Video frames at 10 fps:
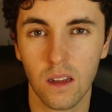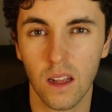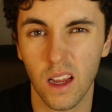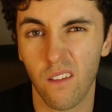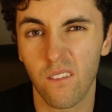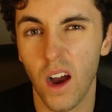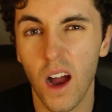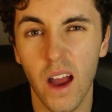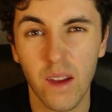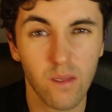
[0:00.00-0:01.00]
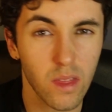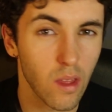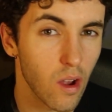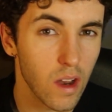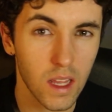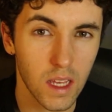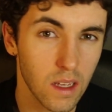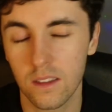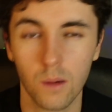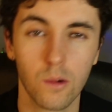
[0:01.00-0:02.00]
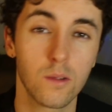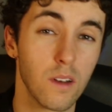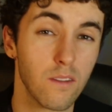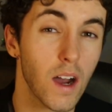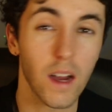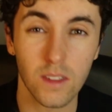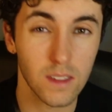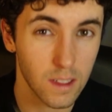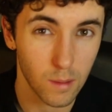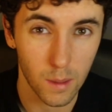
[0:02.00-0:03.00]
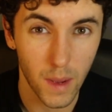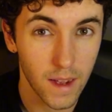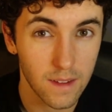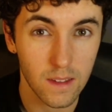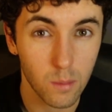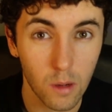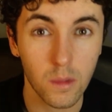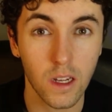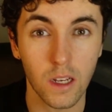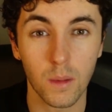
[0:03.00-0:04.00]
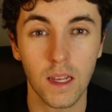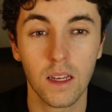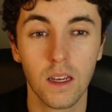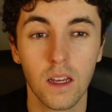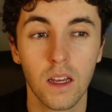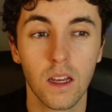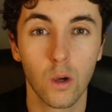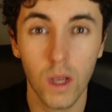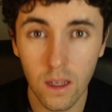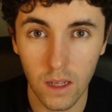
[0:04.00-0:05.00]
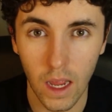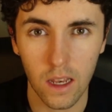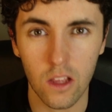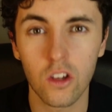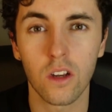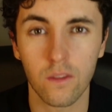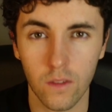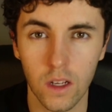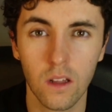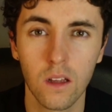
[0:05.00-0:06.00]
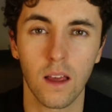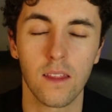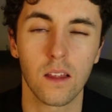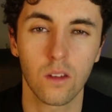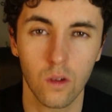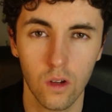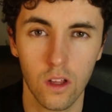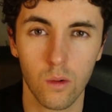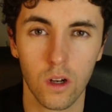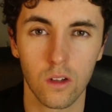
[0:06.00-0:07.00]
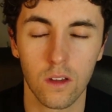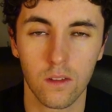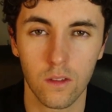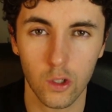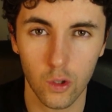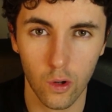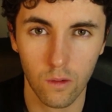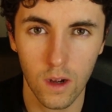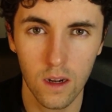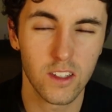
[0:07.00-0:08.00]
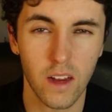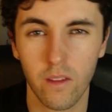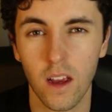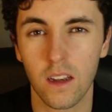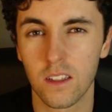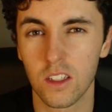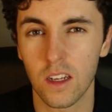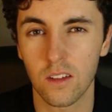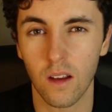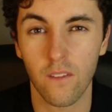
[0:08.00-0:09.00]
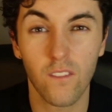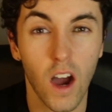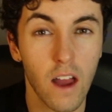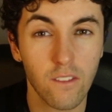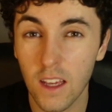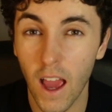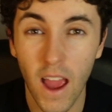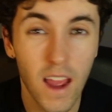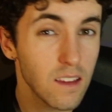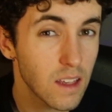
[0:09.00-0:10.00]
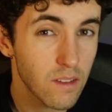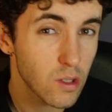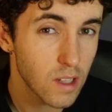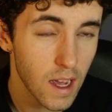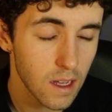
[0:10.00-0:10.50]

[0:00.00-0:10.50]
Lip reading: like a 5:30, somewhere between a 5 to 6 minute pace is probably going to be quick, and you're going to feel it, and that's good. And you want to do this for the shorter run. Generally, I'd suggest around 5Ks, give or take.